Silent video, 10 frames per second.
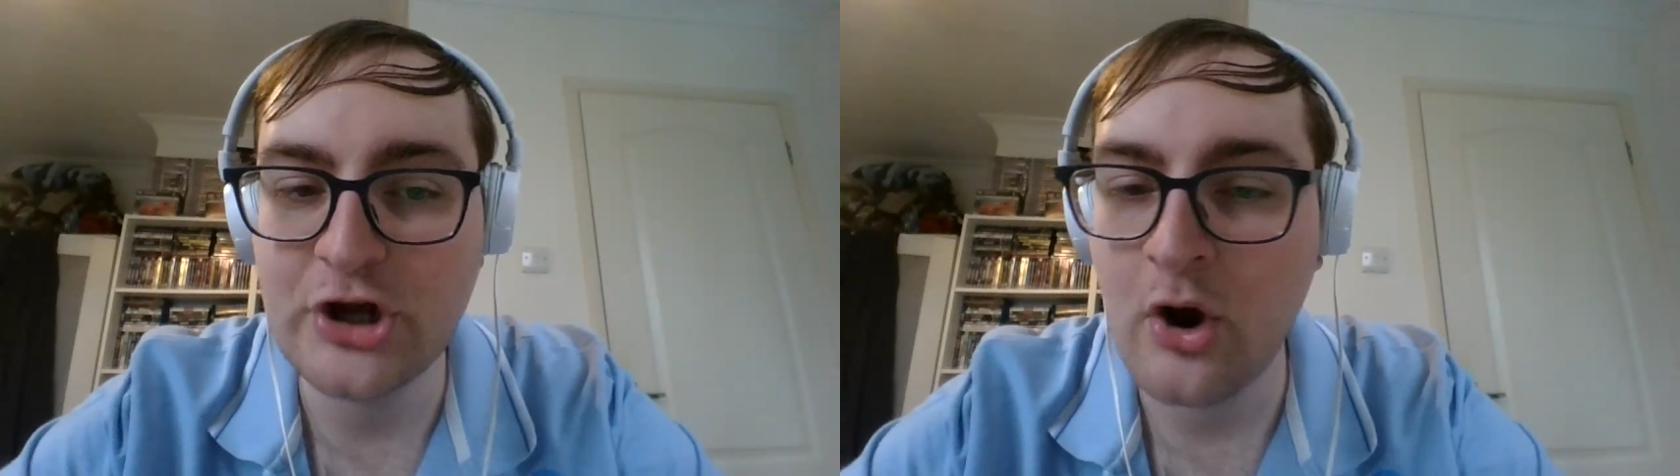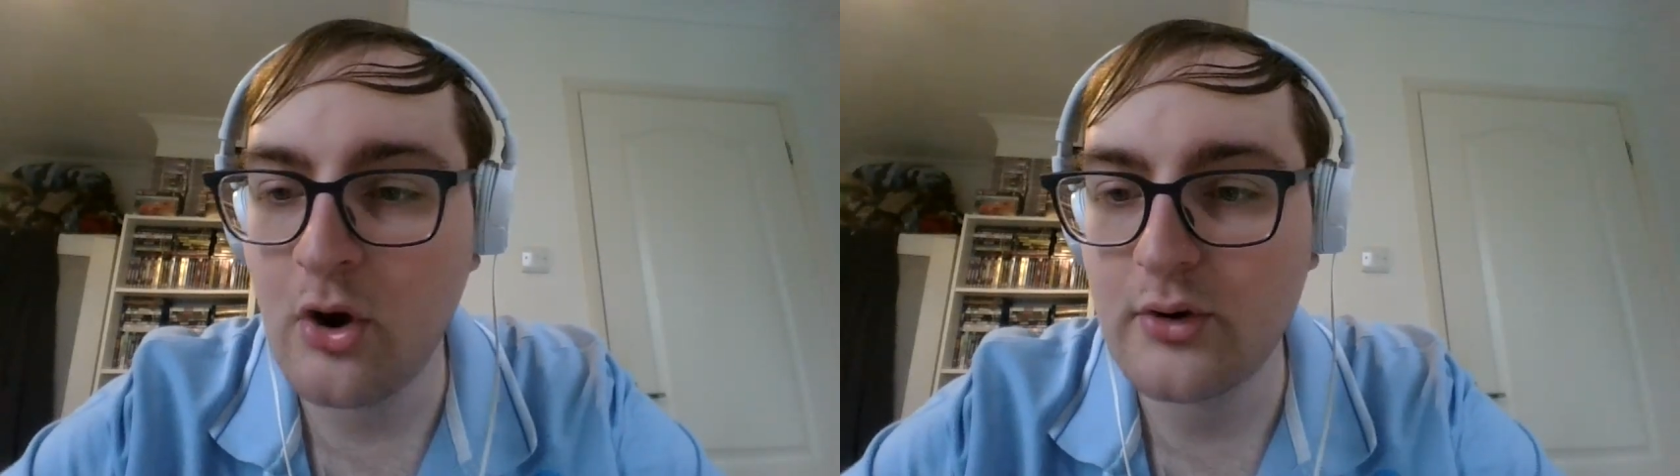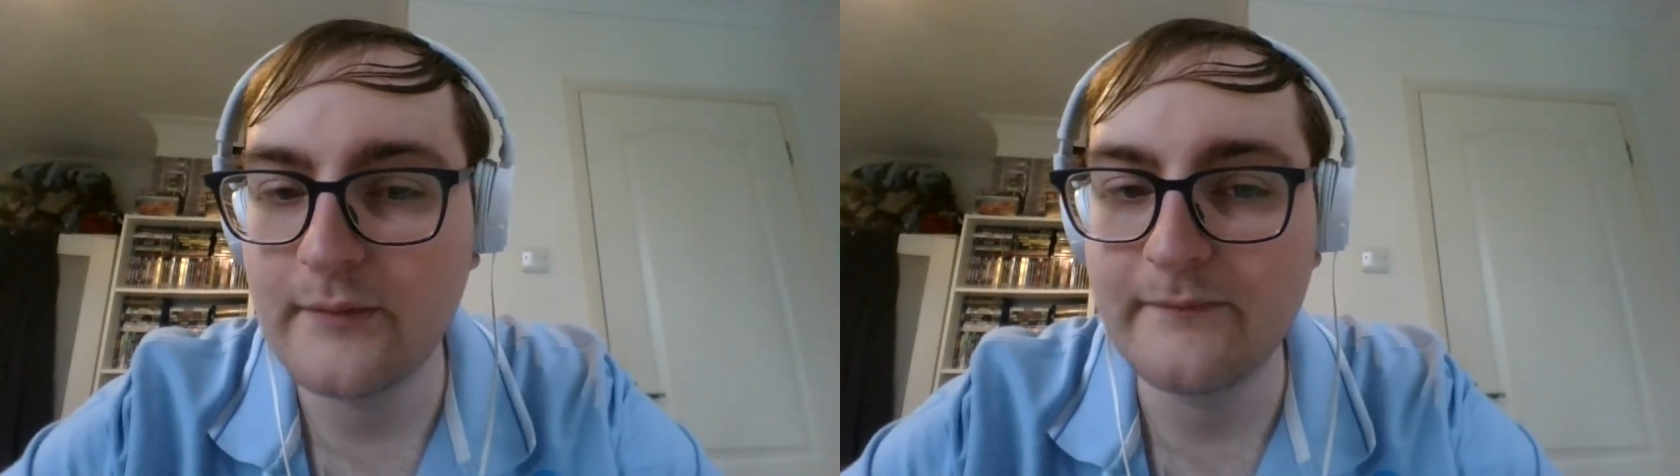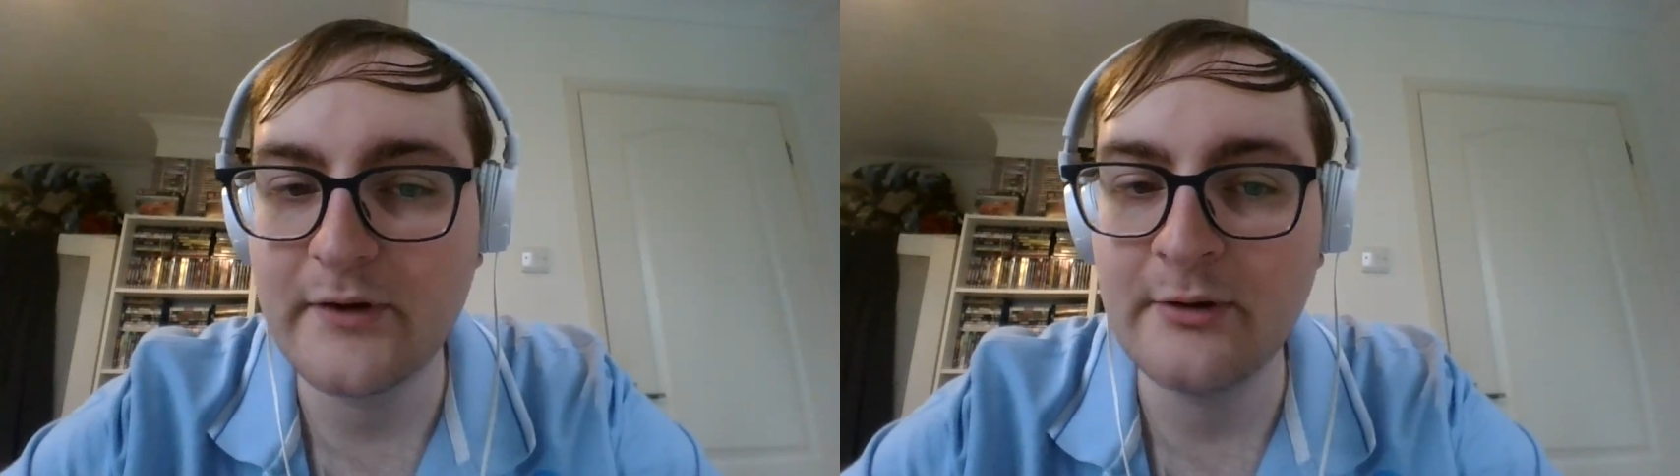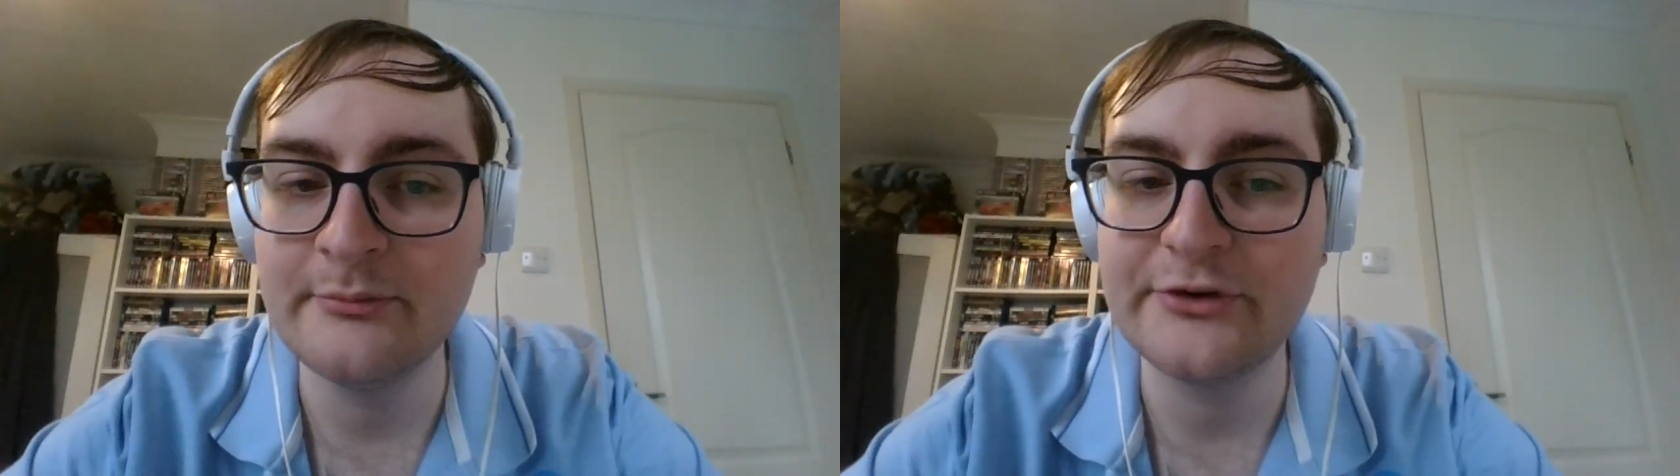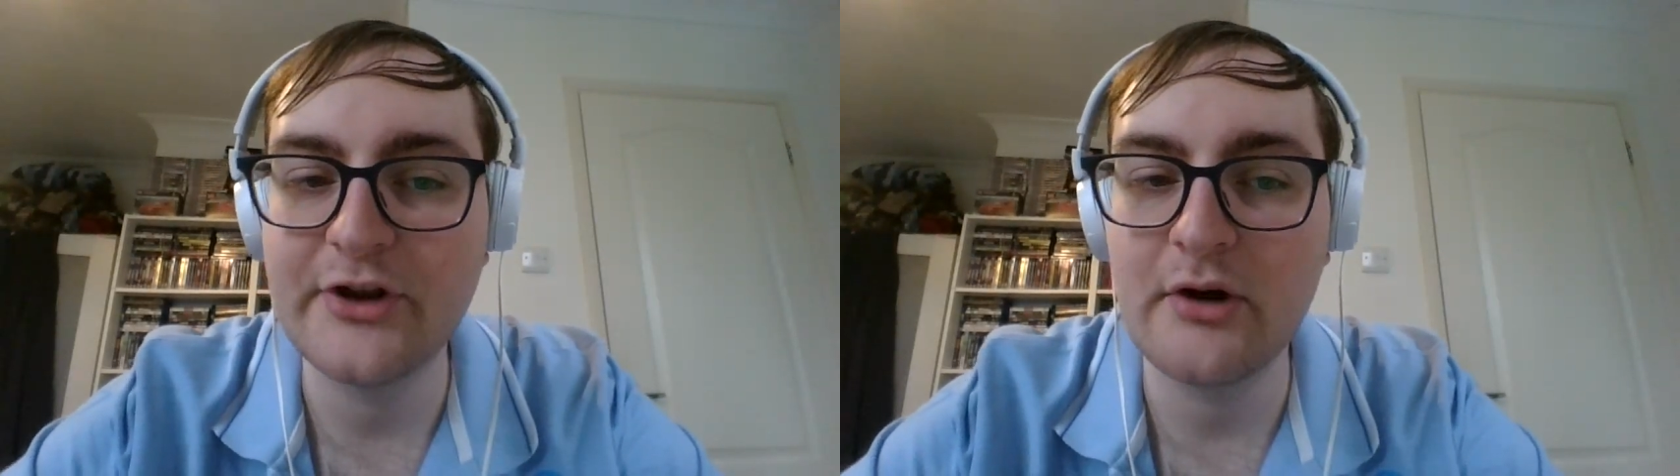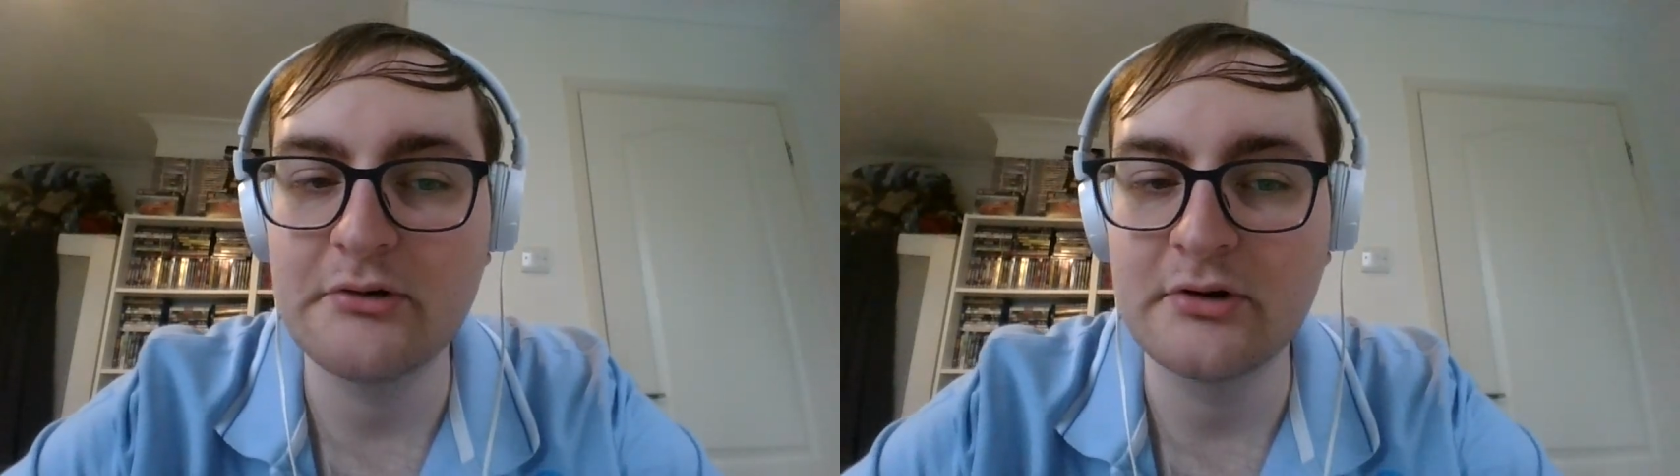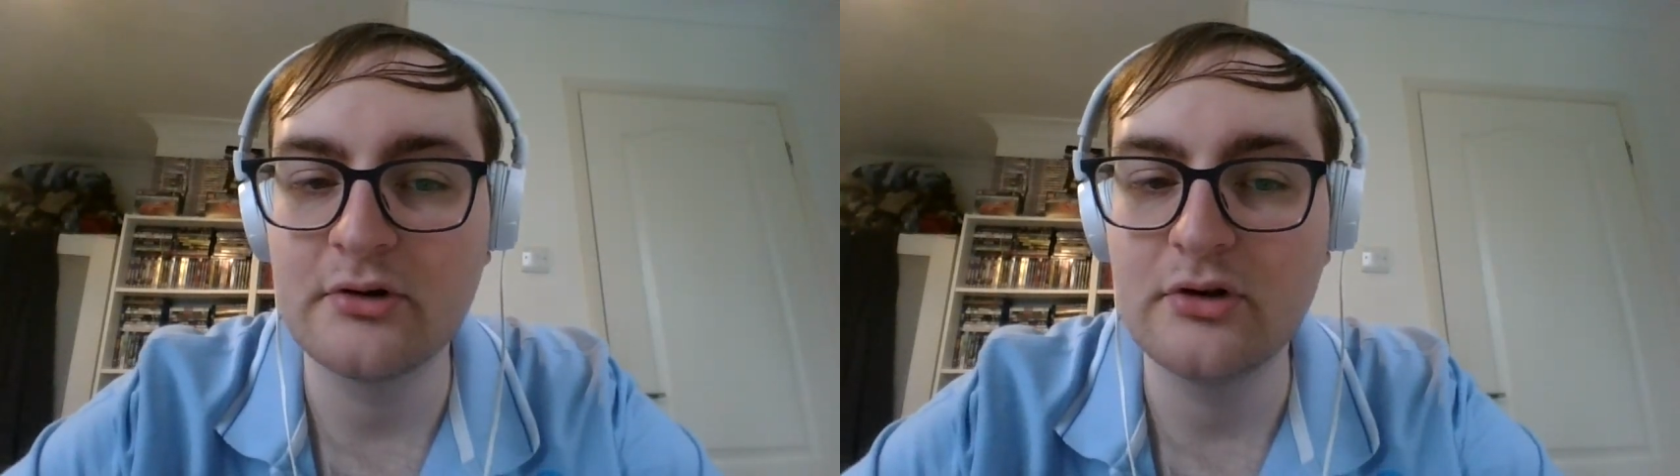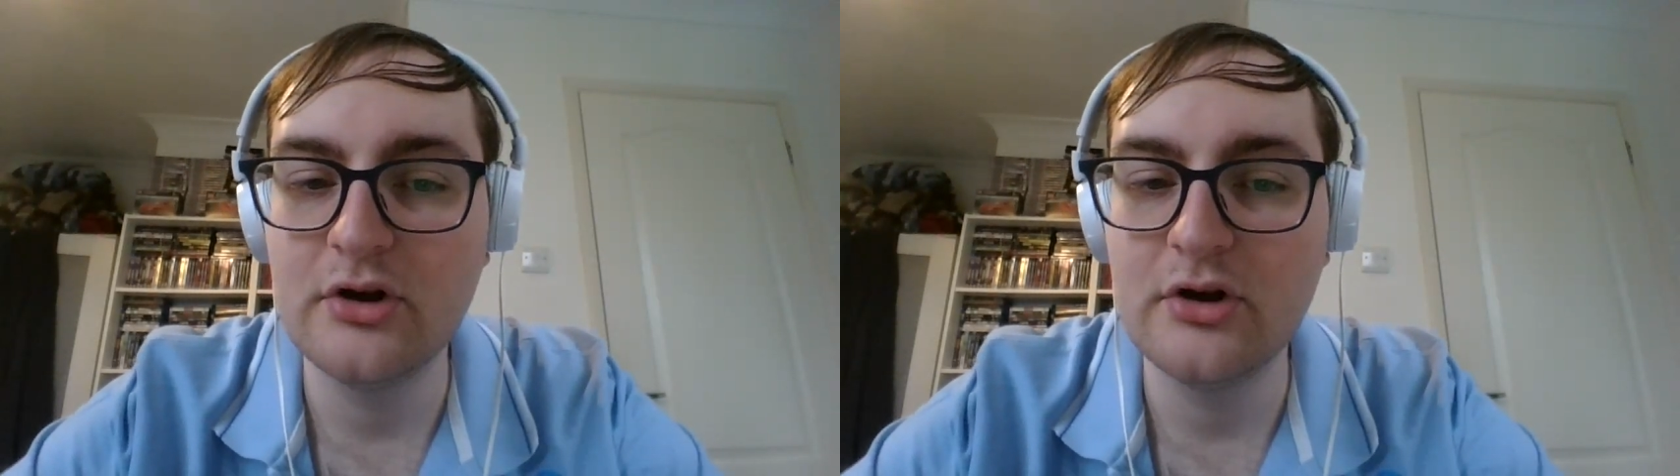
horror film starring